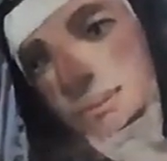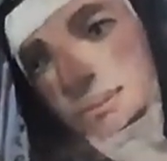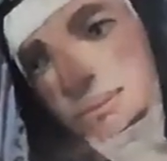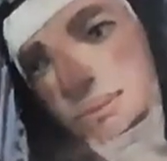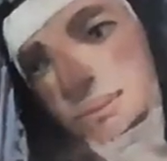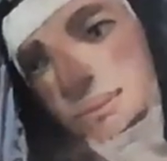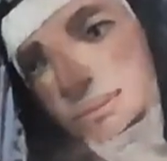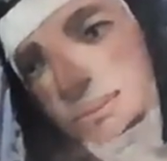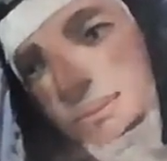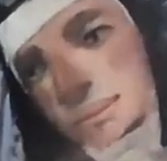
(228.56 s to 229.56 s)
H is
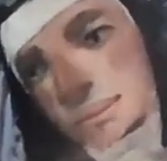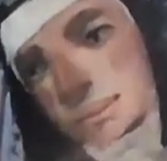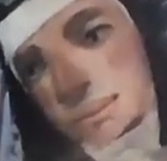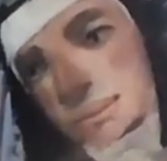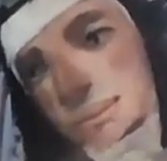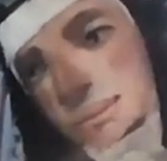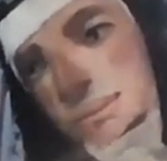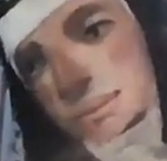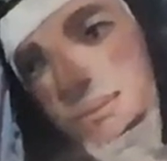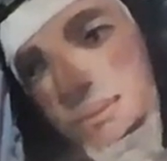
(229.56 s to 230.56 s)
for Hildegard
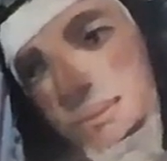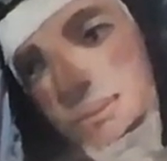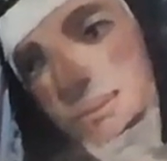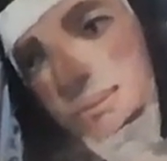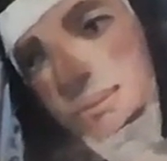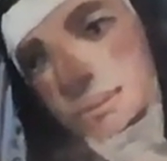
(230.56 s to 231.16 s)
and harp.